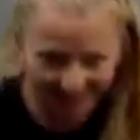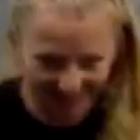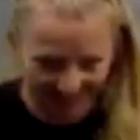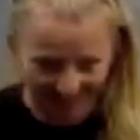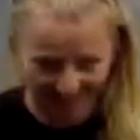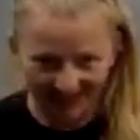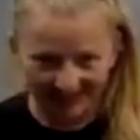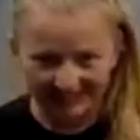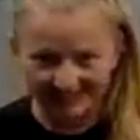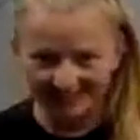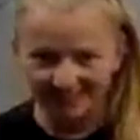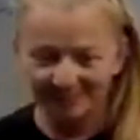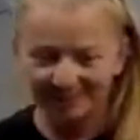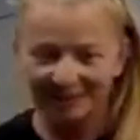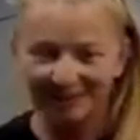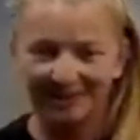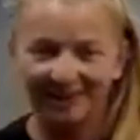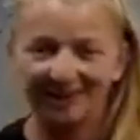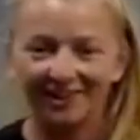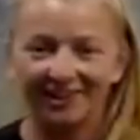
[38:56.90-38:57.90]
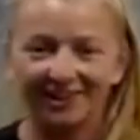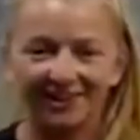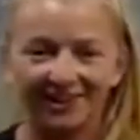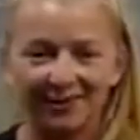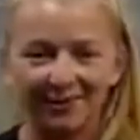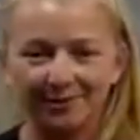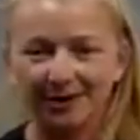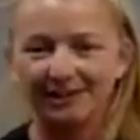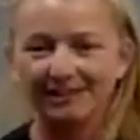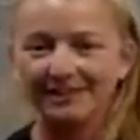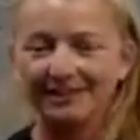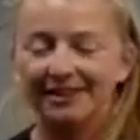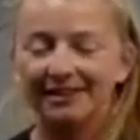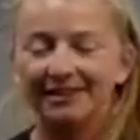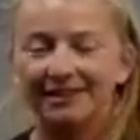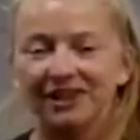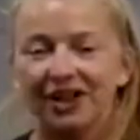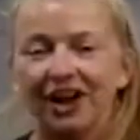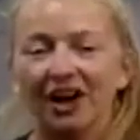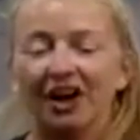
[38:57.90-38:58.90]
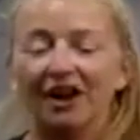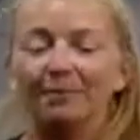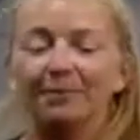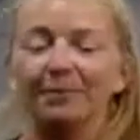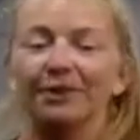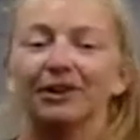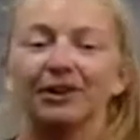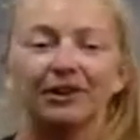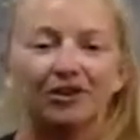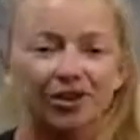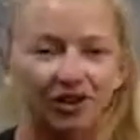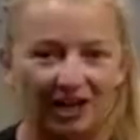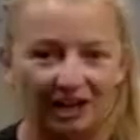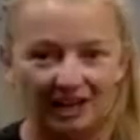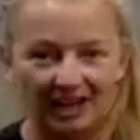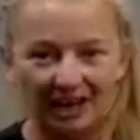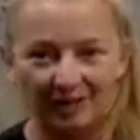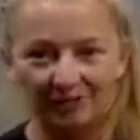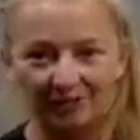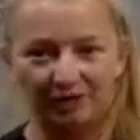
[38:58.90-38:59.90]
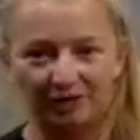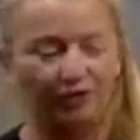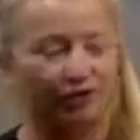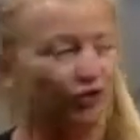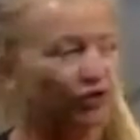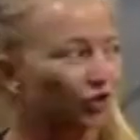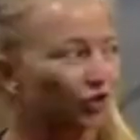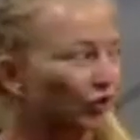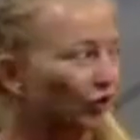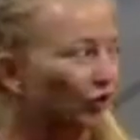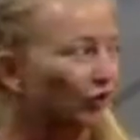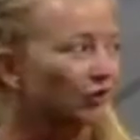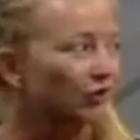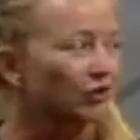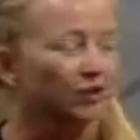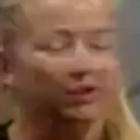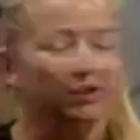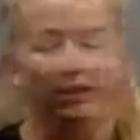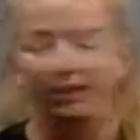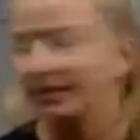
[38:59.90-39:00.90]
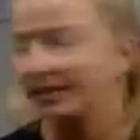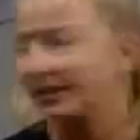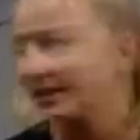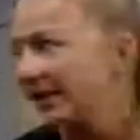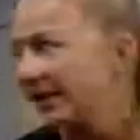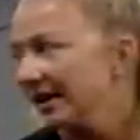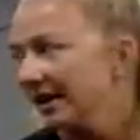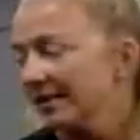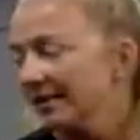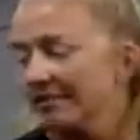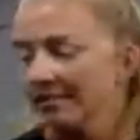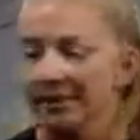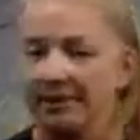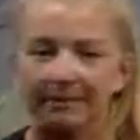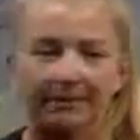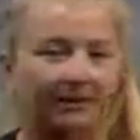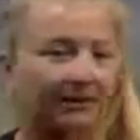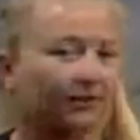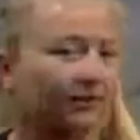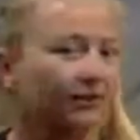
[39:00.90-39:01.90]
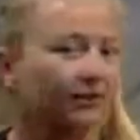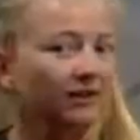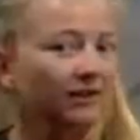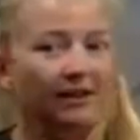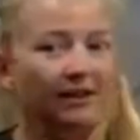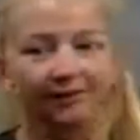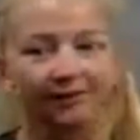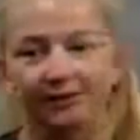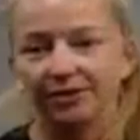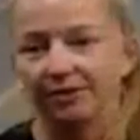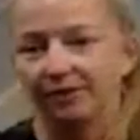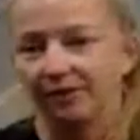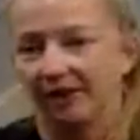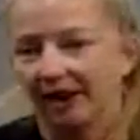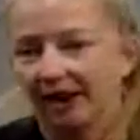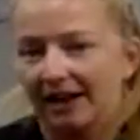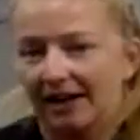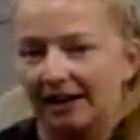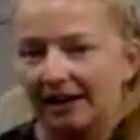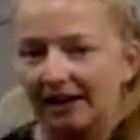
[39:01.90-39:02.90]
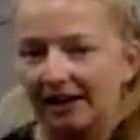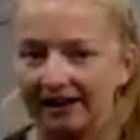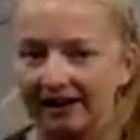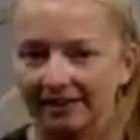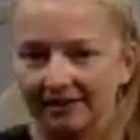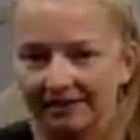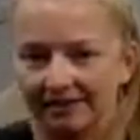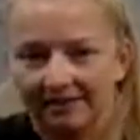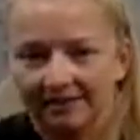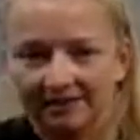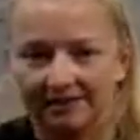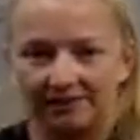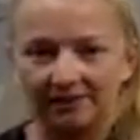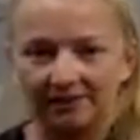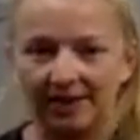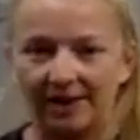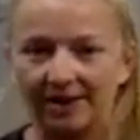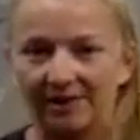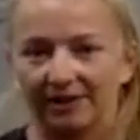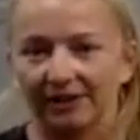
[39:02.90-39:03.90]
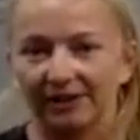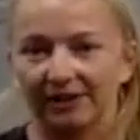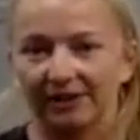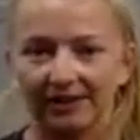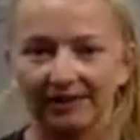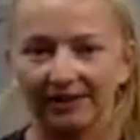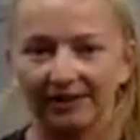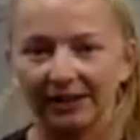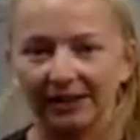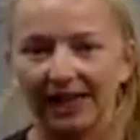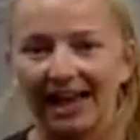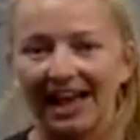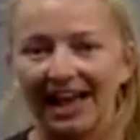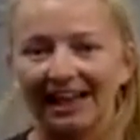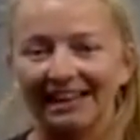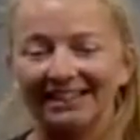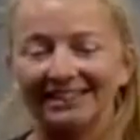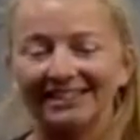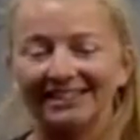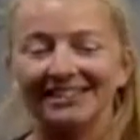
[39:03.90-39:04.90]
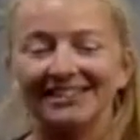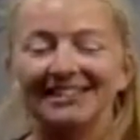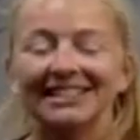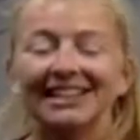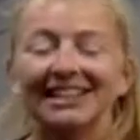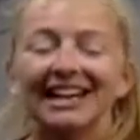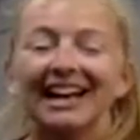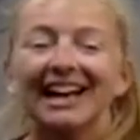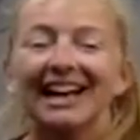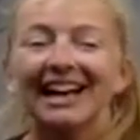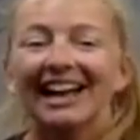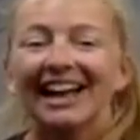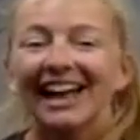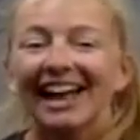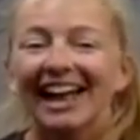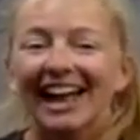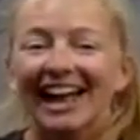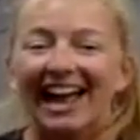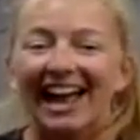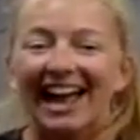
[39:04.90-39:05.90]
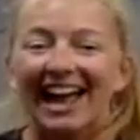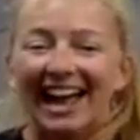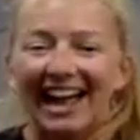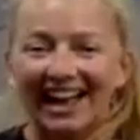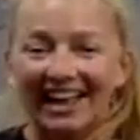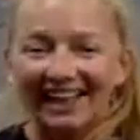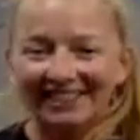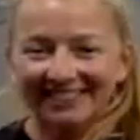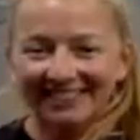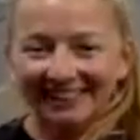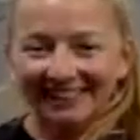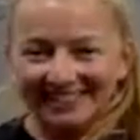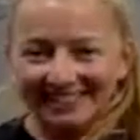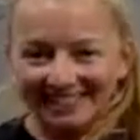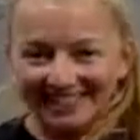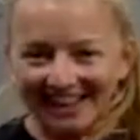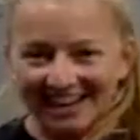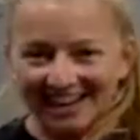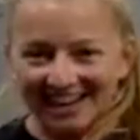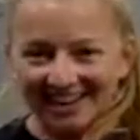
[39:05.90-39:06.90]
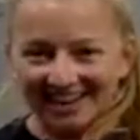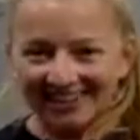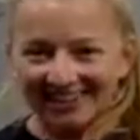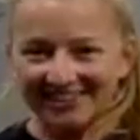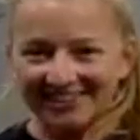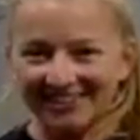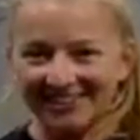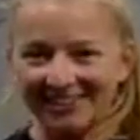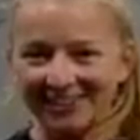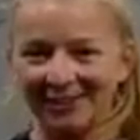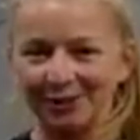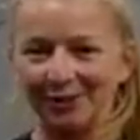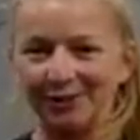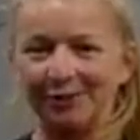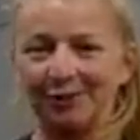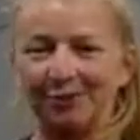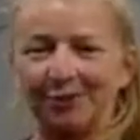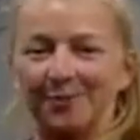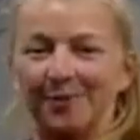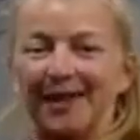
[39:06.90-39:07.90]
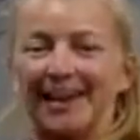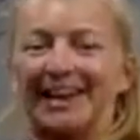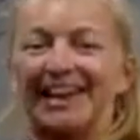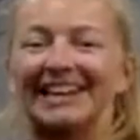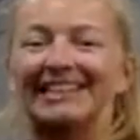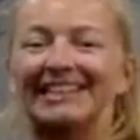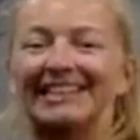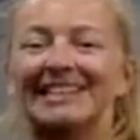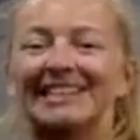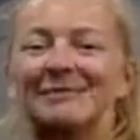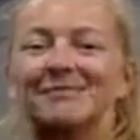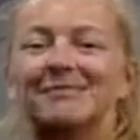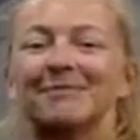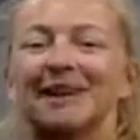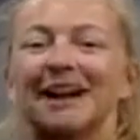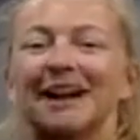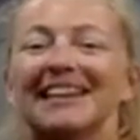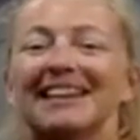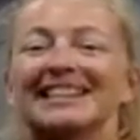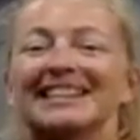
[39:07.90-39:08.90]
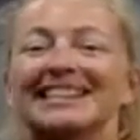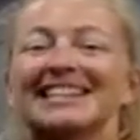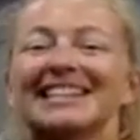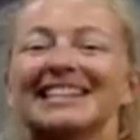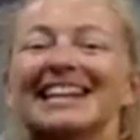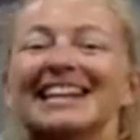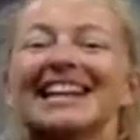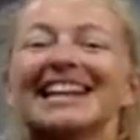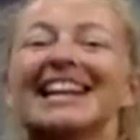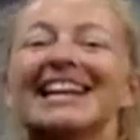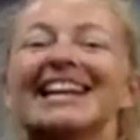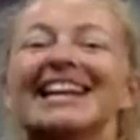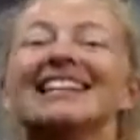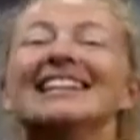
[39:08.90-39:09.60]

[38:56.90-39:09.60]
guys. Bring it all the way to the top. You can shake out those shoulders. Maybe look left right. Get everything relaxed. And let's take our 2 big deep breaths in.